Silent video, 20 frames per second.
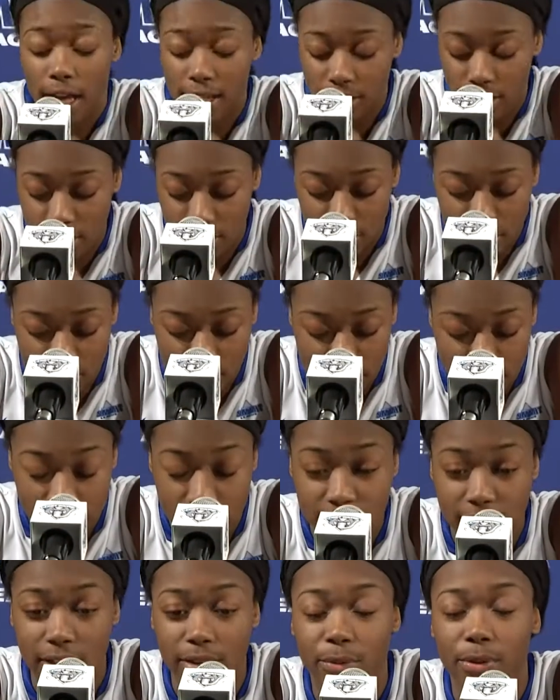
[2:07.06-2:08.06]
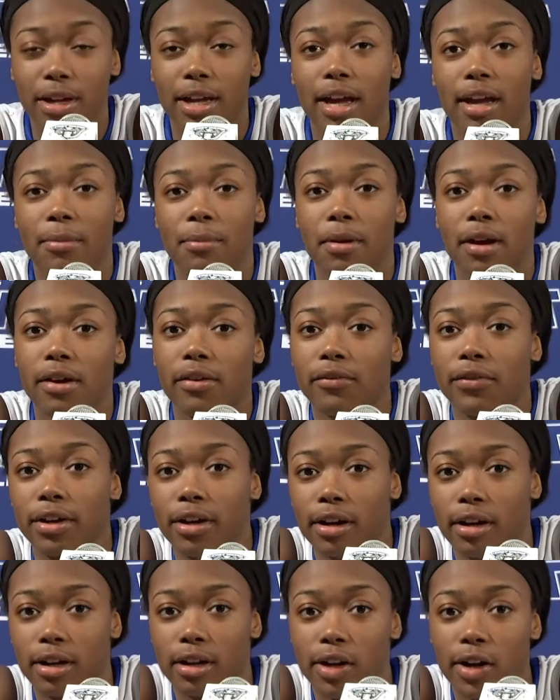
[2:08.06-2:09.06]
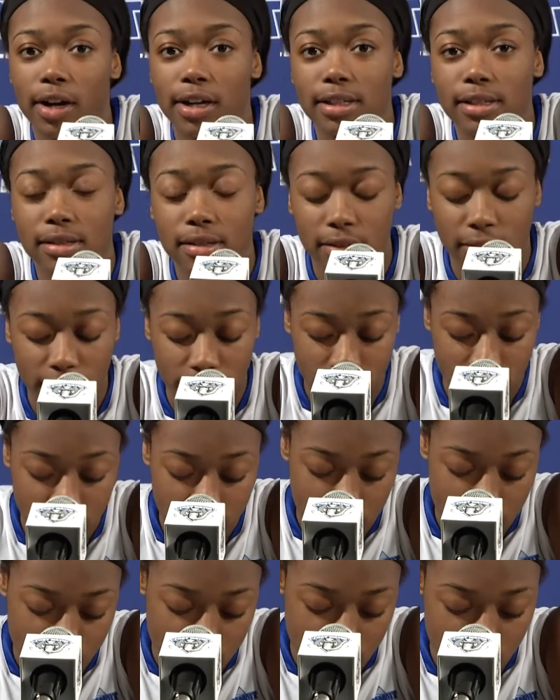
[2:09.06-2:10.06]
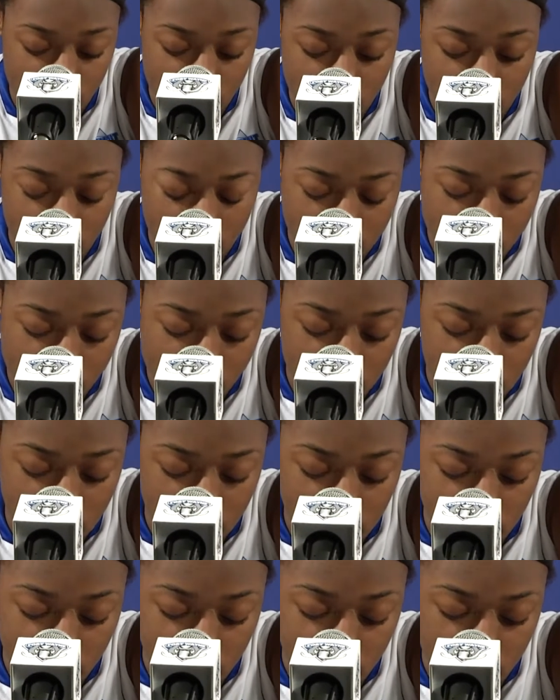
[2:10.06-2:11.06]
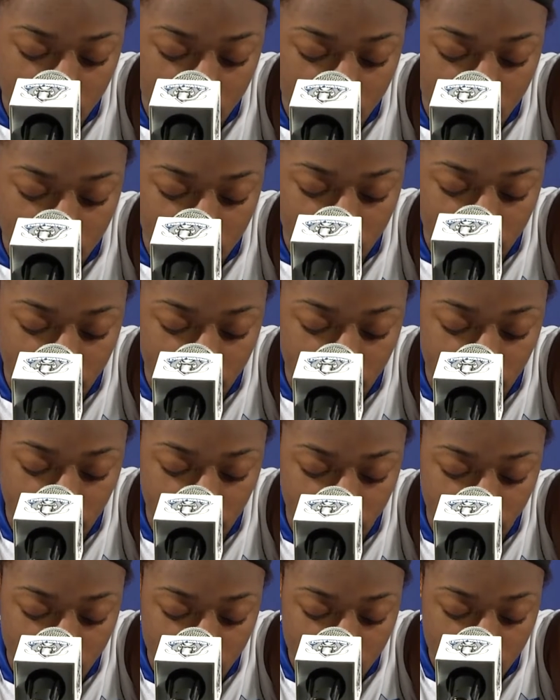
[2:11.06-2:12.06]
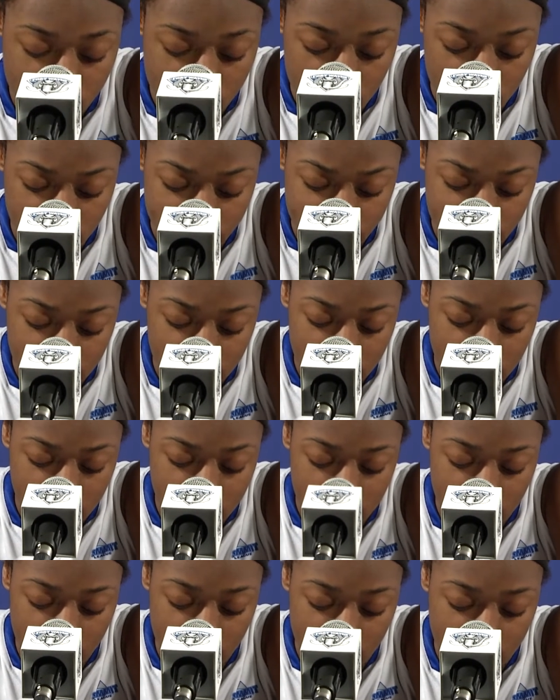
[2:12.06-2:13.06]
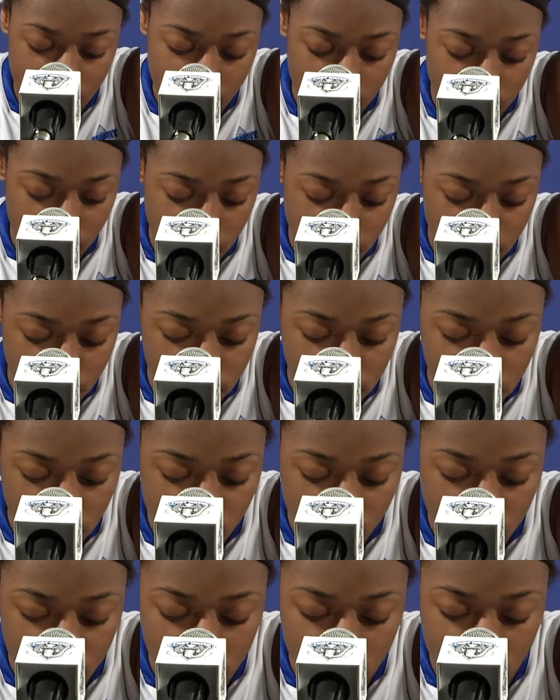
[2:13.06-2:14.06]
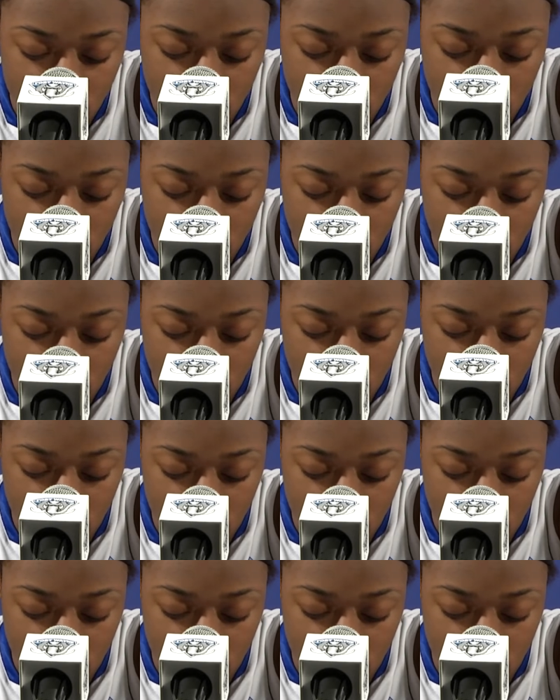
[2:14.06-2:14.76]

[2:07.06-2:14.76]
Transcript: I think, like Dee said, we came out very aggressive, and then we kind of lost it. Um, coming into the second half, we didn't score as much, and